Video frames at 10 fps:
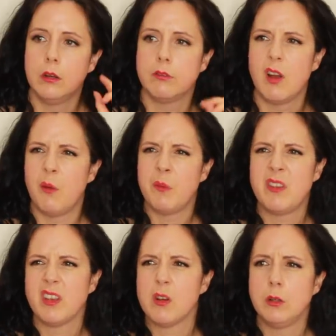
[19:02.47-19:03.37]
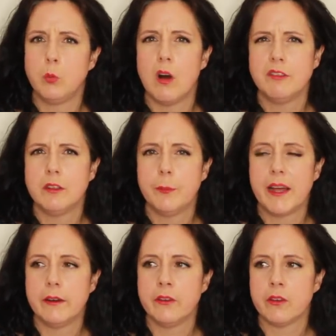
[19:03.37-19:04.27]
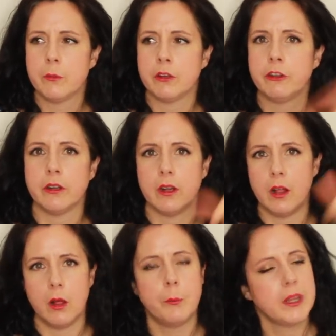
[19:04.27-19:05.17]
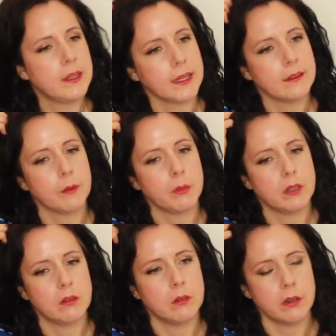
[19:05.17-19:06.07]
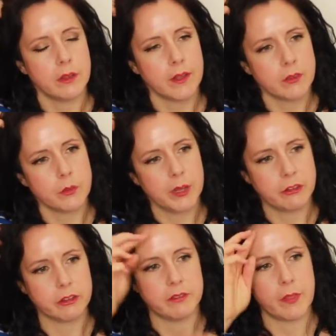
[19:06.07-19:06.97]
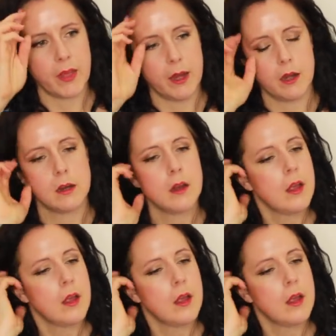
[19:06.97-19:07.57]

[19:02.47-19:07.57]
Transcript: from, is it called Waffle Patterns? I'm not sure. I'll put the link down below, or that's the picture of it there.